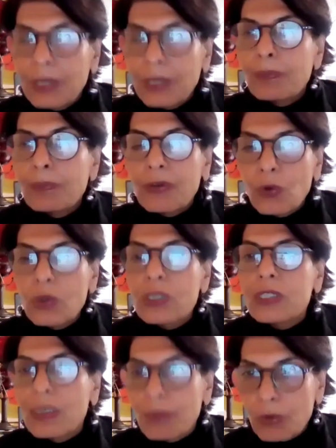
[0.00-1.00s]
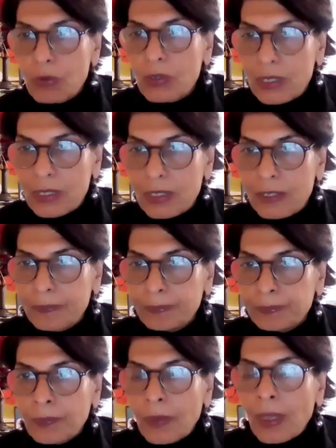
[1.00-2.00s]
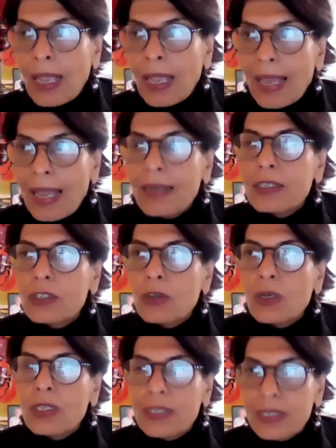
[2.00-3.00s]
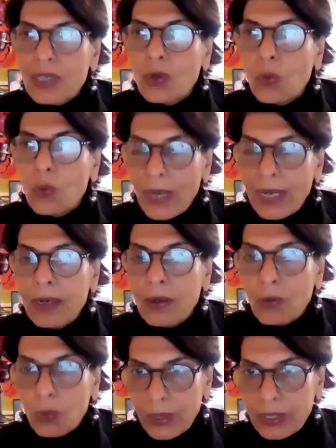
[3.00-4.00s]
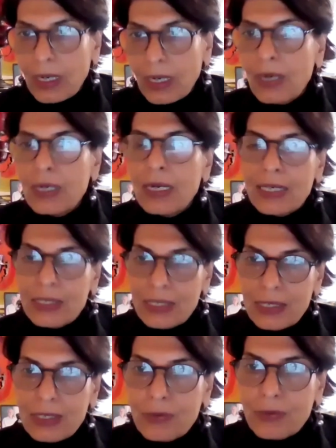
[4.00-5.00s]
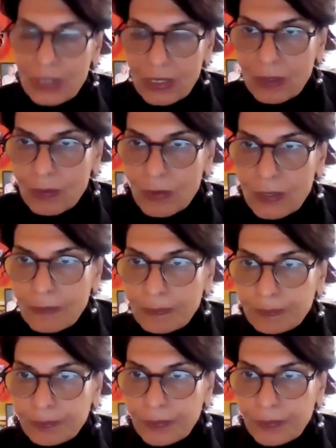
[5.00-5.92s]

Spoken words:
It provokes the immune system, and it's not sitting well with our digestive systems.